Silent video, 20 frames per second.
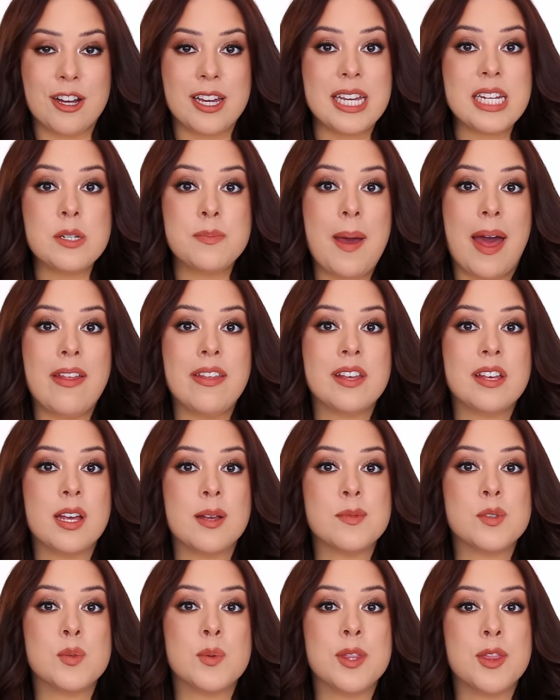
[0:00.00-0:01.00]
Each palette
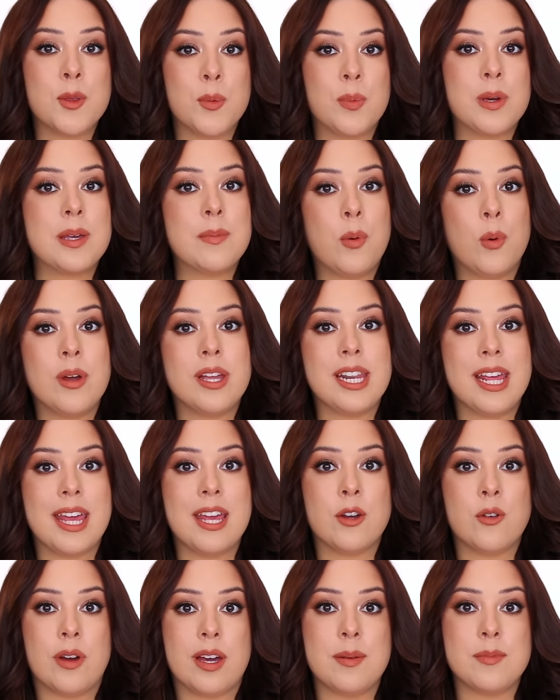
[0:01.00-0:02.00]
comes with
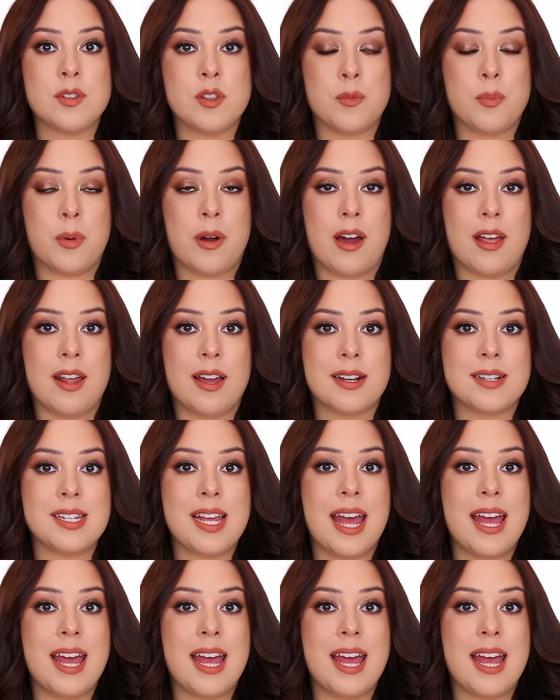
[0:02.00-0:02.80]
3.8 grams of product.